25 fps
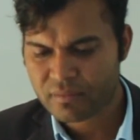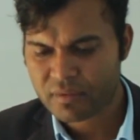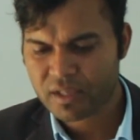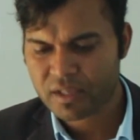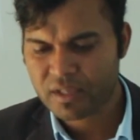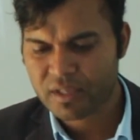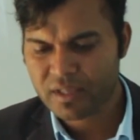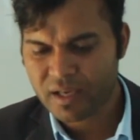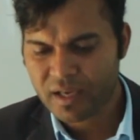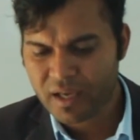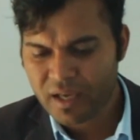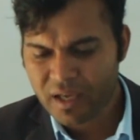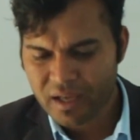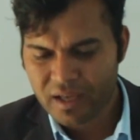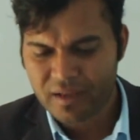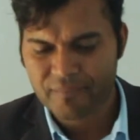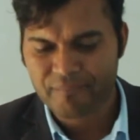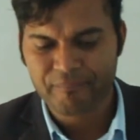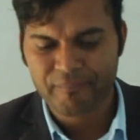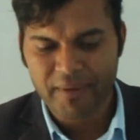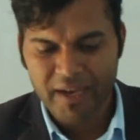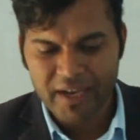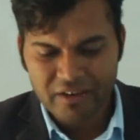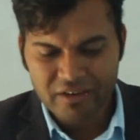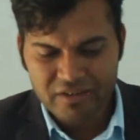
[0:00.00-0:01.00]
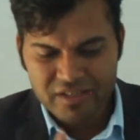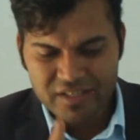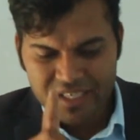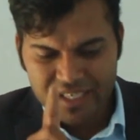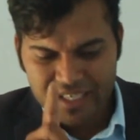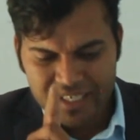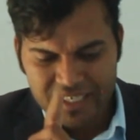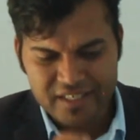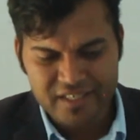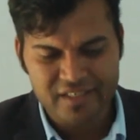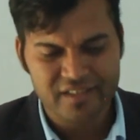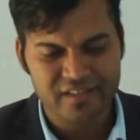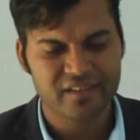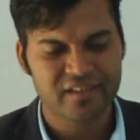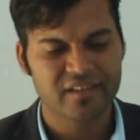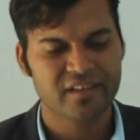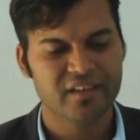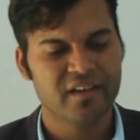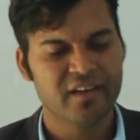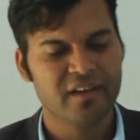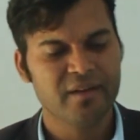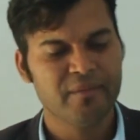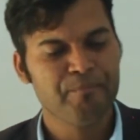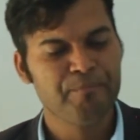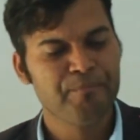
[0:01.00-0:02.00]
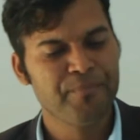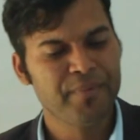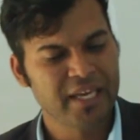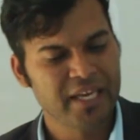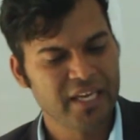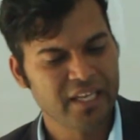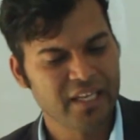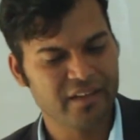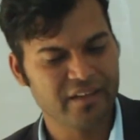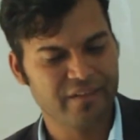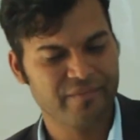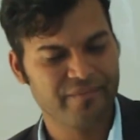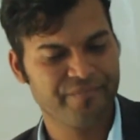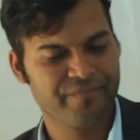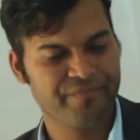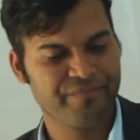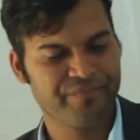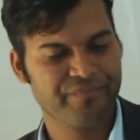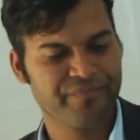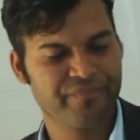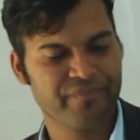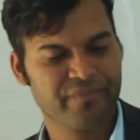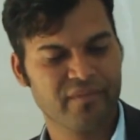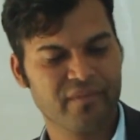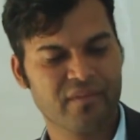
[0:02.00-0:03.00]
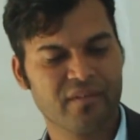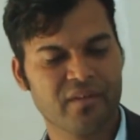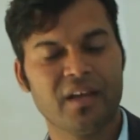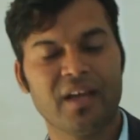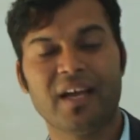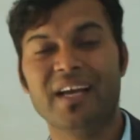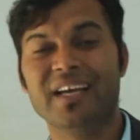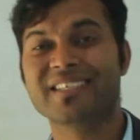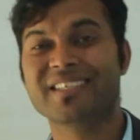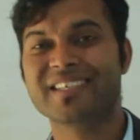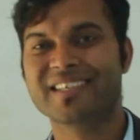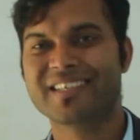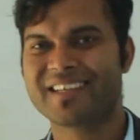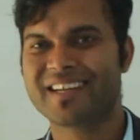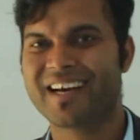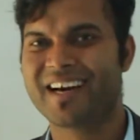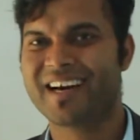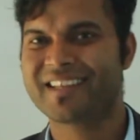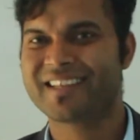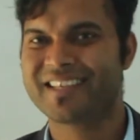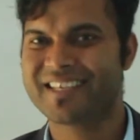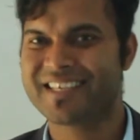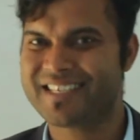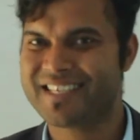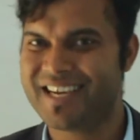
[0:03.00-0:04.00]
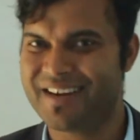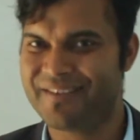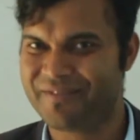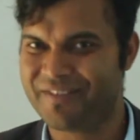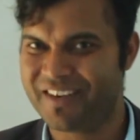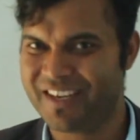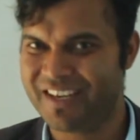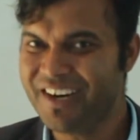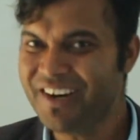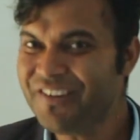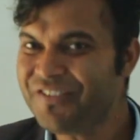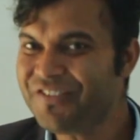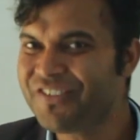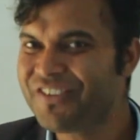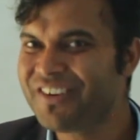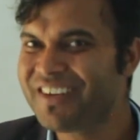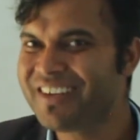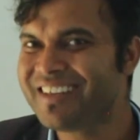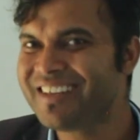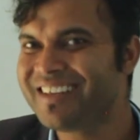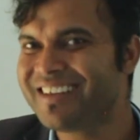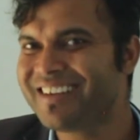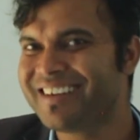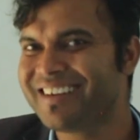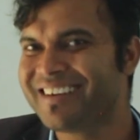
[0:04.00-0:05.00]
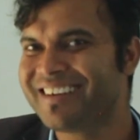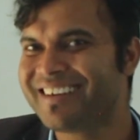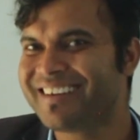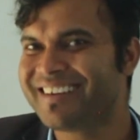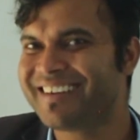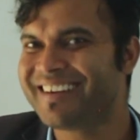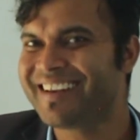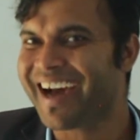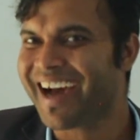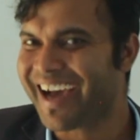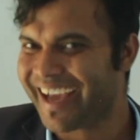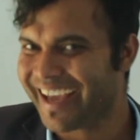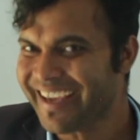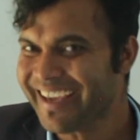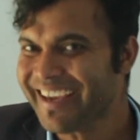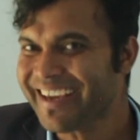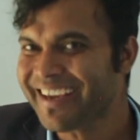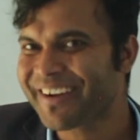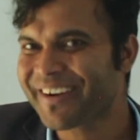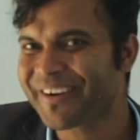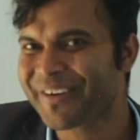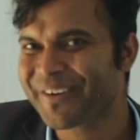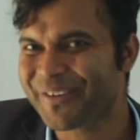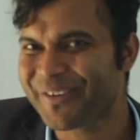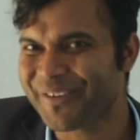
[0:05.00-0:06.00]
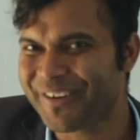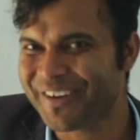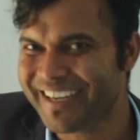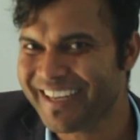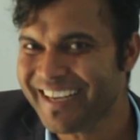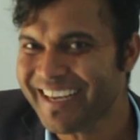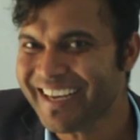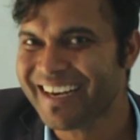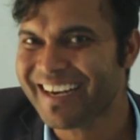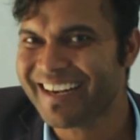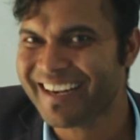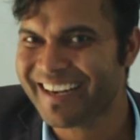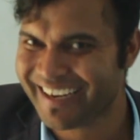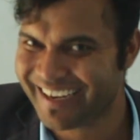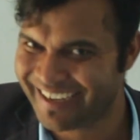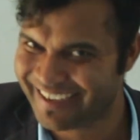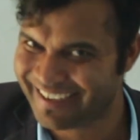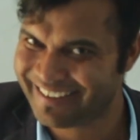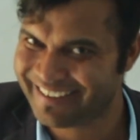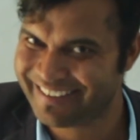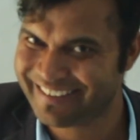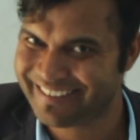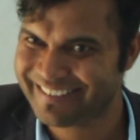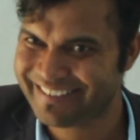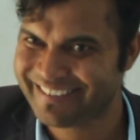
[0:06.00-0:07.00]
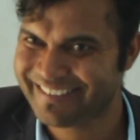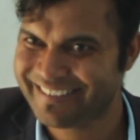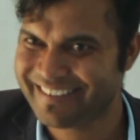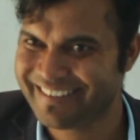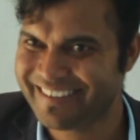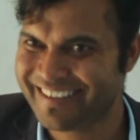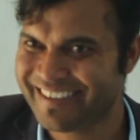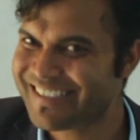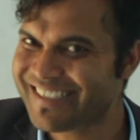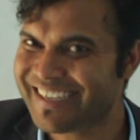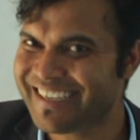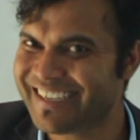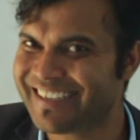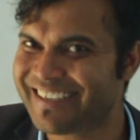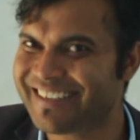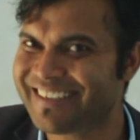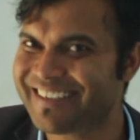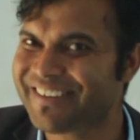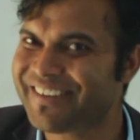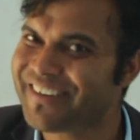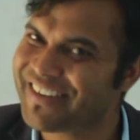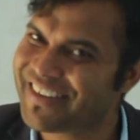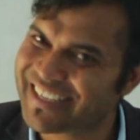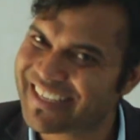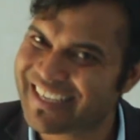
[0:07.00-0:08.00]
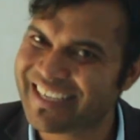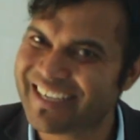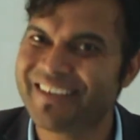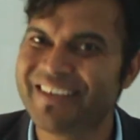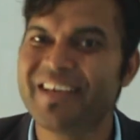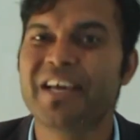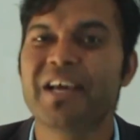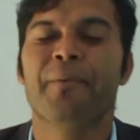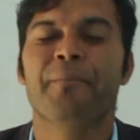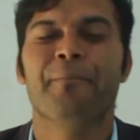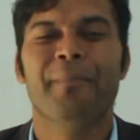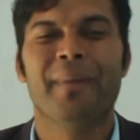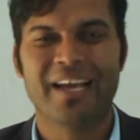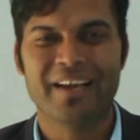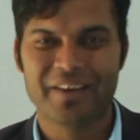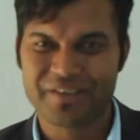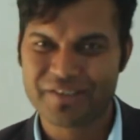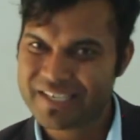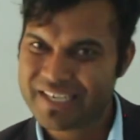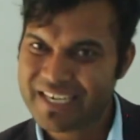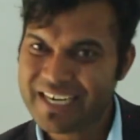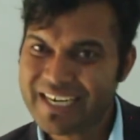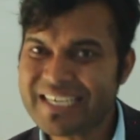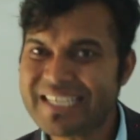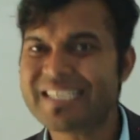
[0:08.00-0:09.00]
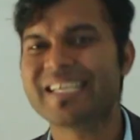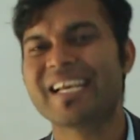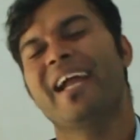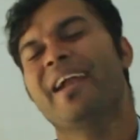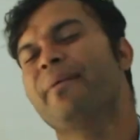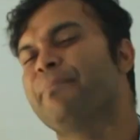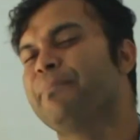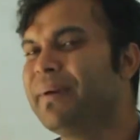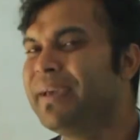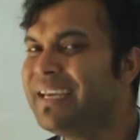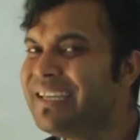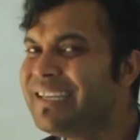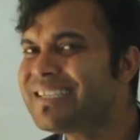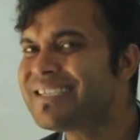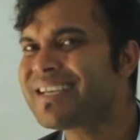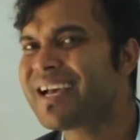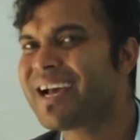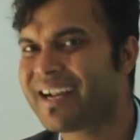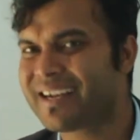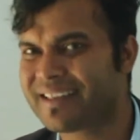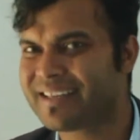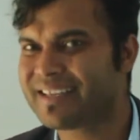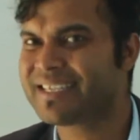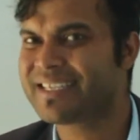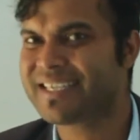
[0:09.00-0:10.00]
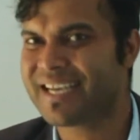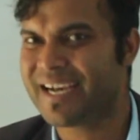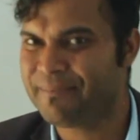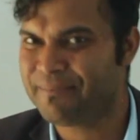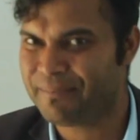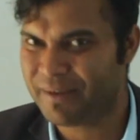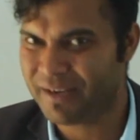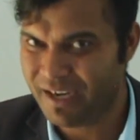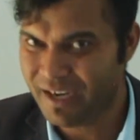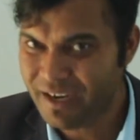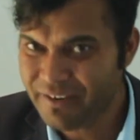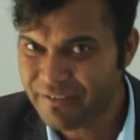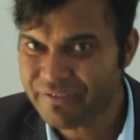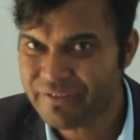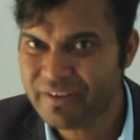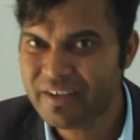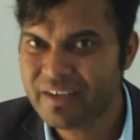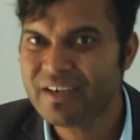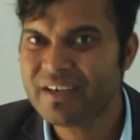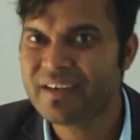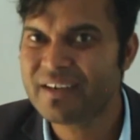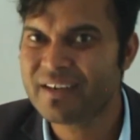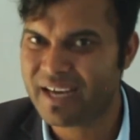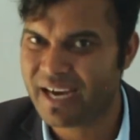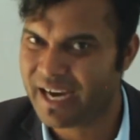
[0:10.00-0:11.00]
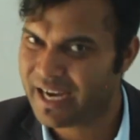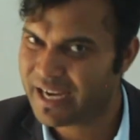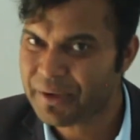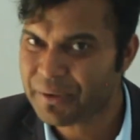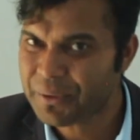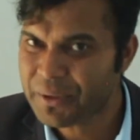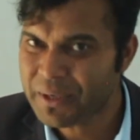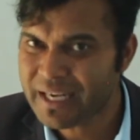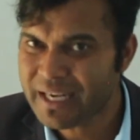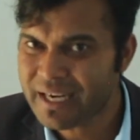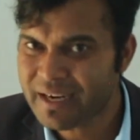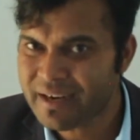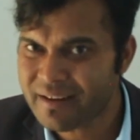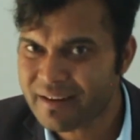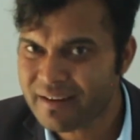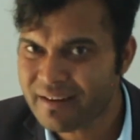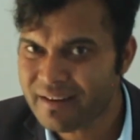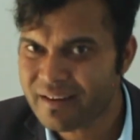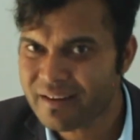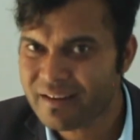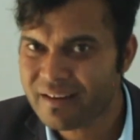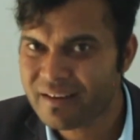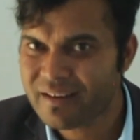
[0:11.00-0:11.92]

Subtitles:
Yeah, mango seeds, bean, etc. are the example of dicotyledon, isn't it? Okay, mango seeds and beans are the example of dicotyledon,